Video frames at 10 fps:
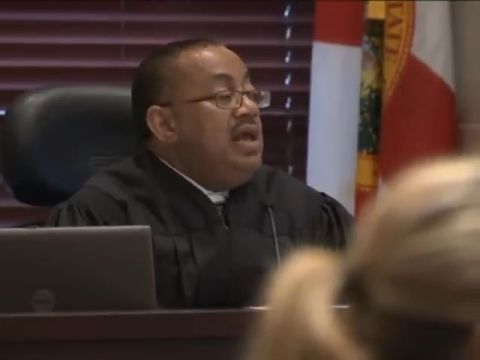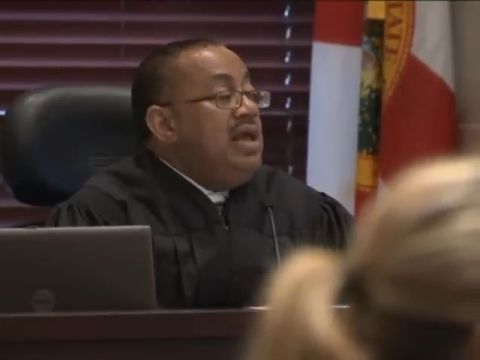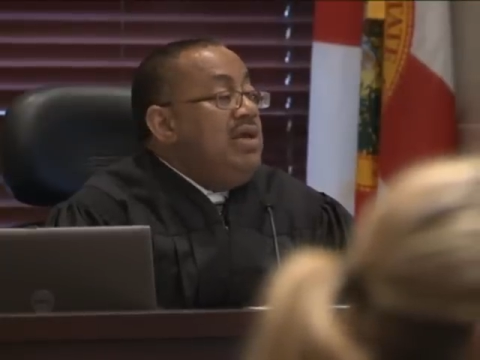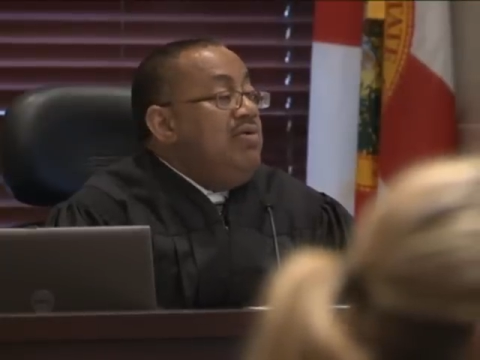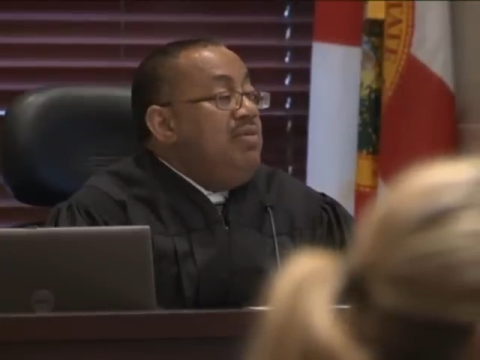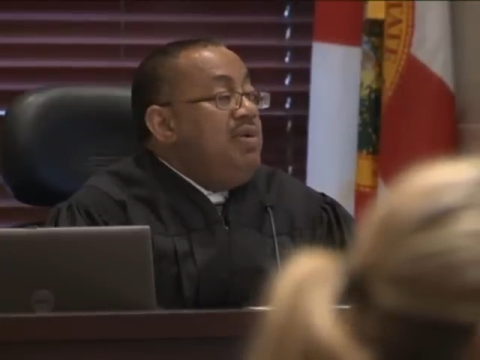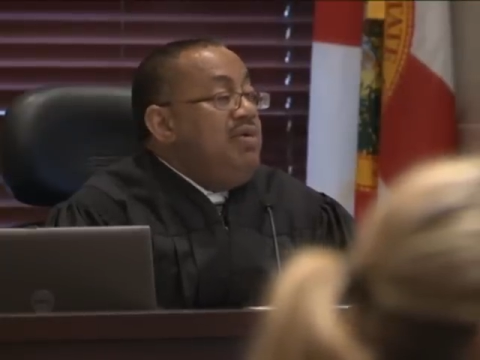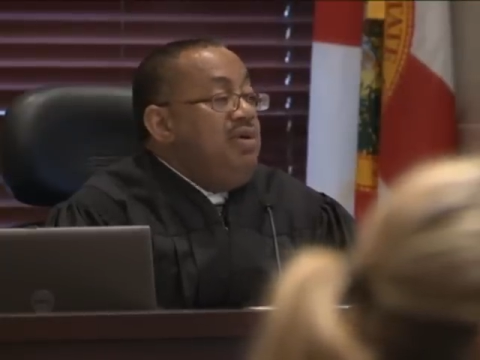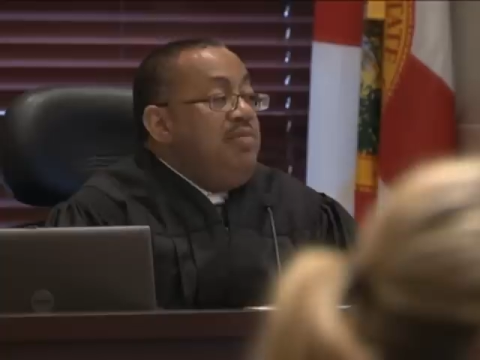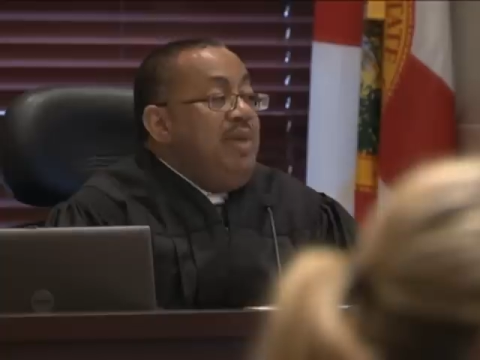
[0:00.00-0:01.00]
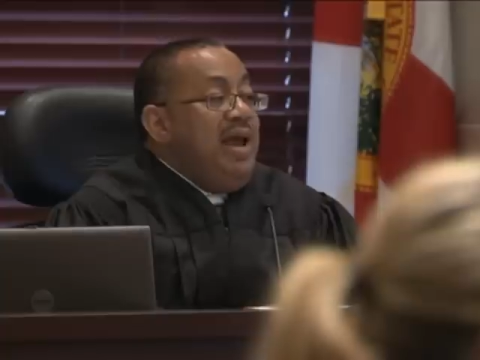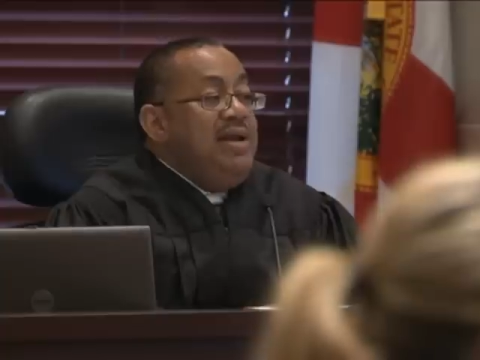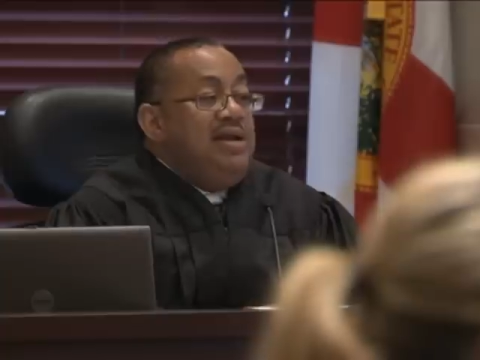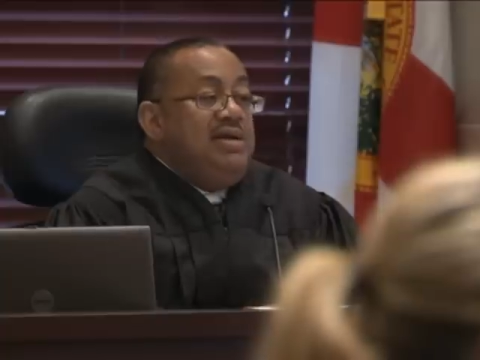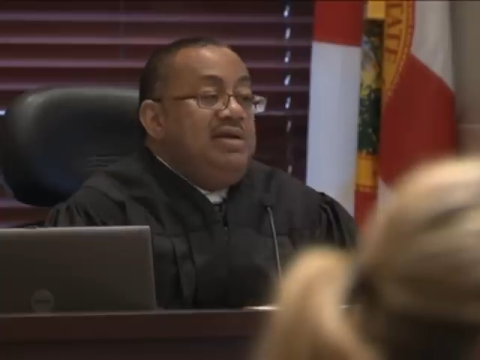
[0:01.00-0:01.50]
He will be
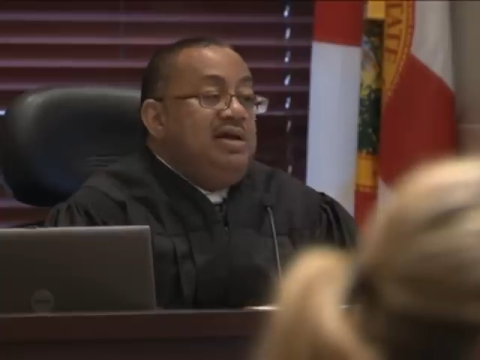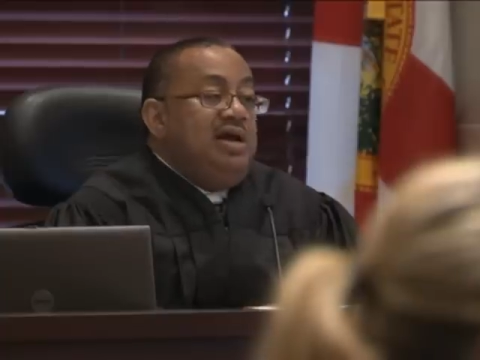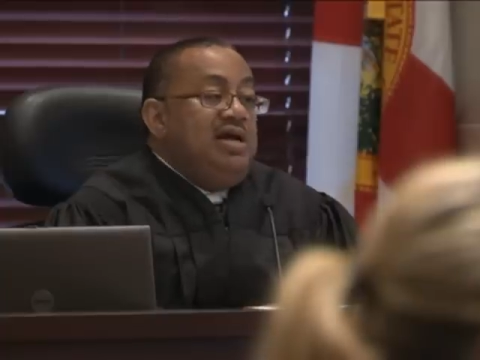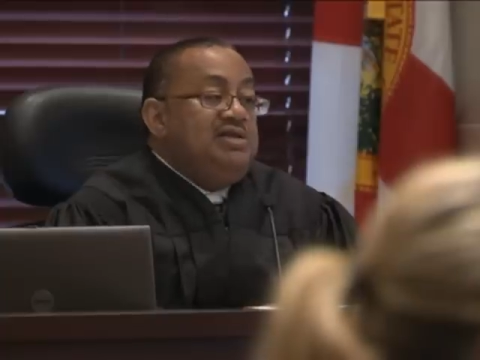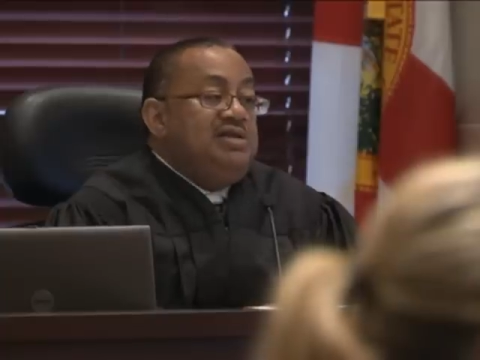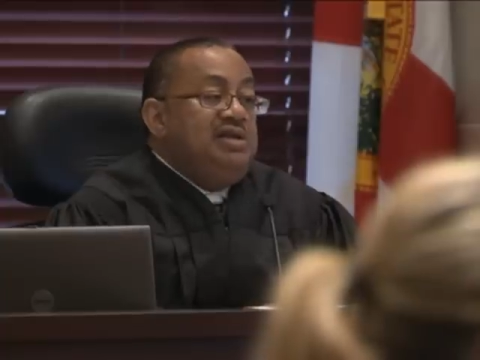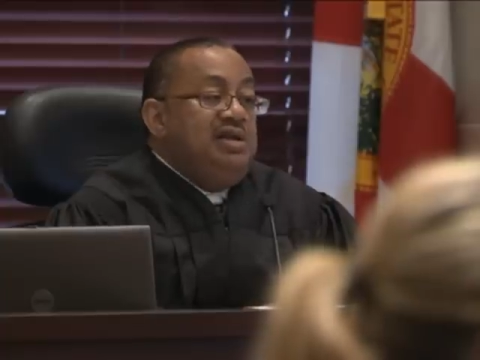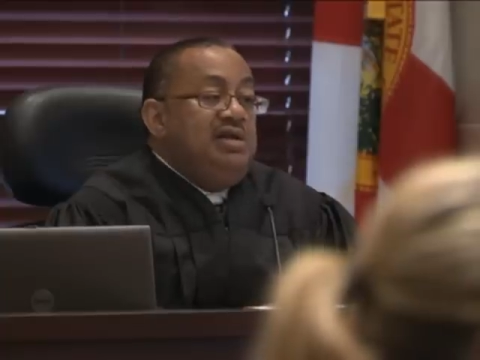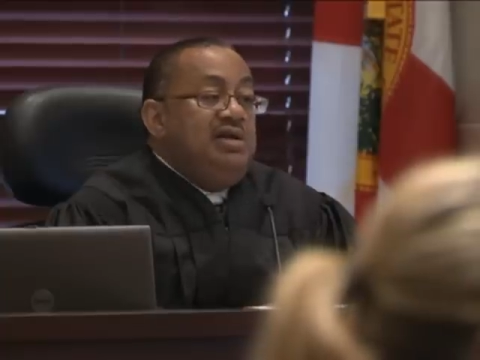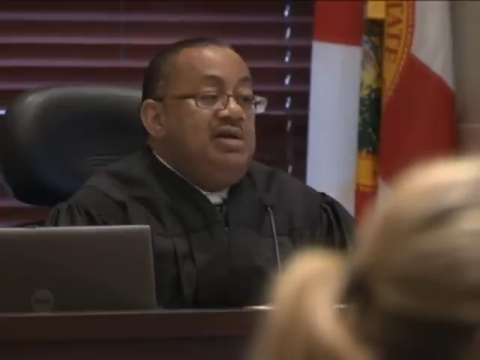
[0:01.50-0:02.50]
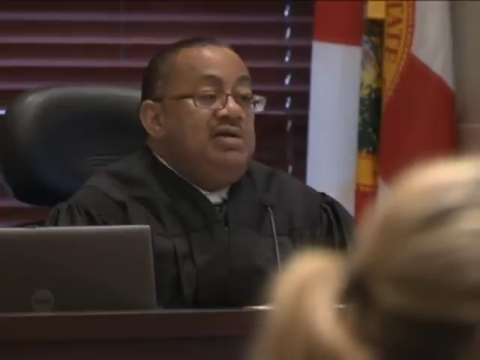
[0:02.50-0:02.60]
remanded to the custody of the